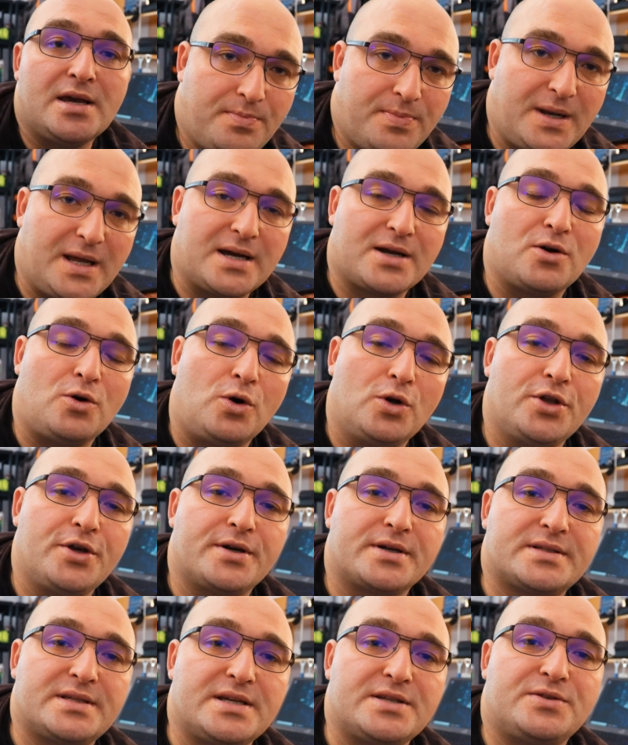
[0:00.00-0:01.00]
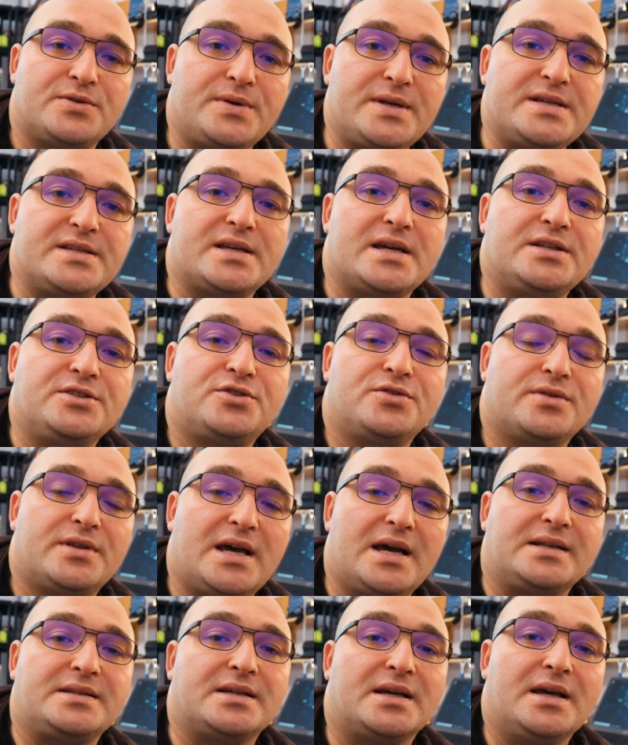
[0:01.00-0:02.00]
Plug all your accessories into
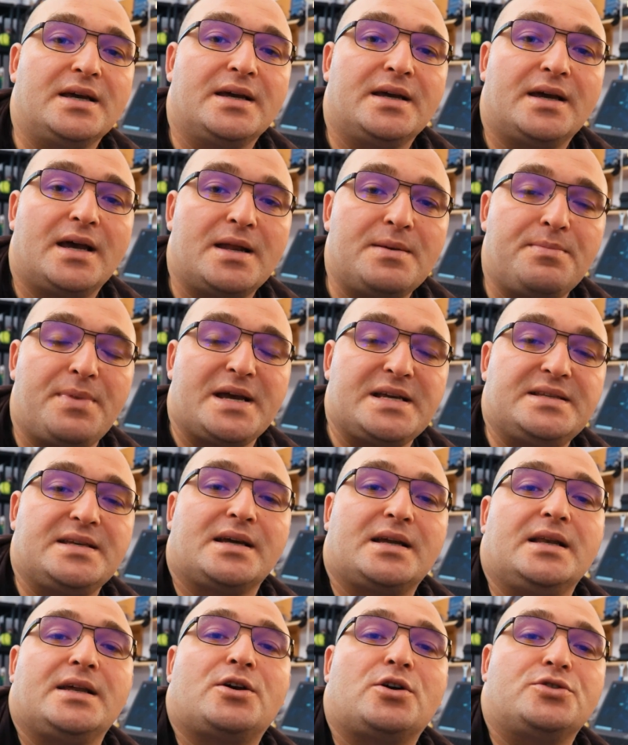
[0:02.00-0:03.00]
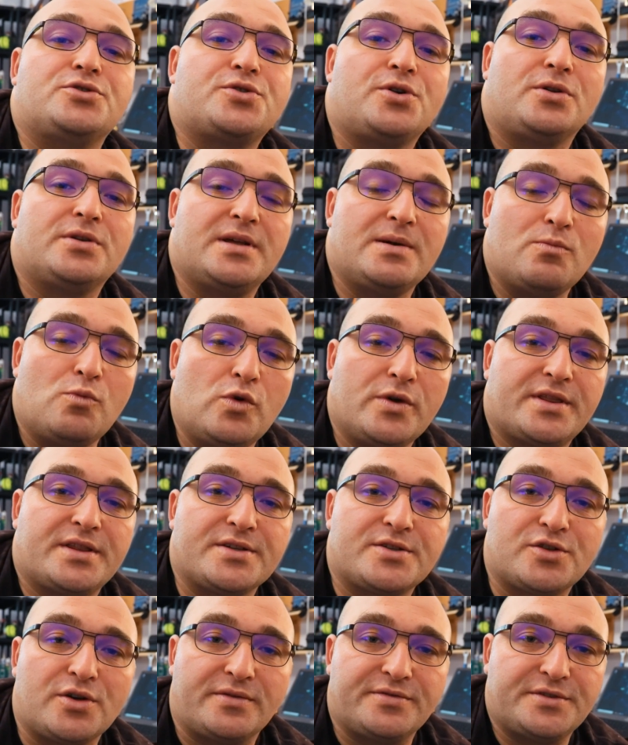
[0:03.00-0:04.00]
that and basically control them with
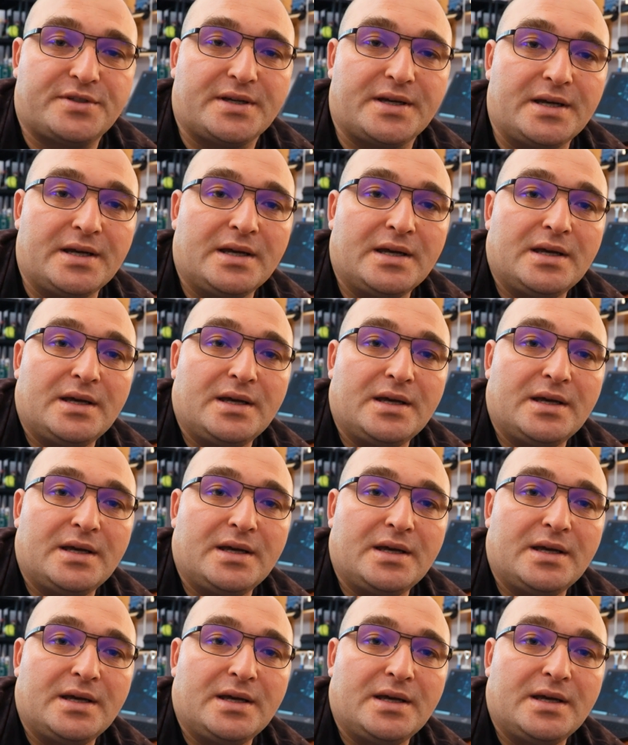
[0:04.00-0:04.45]
the software.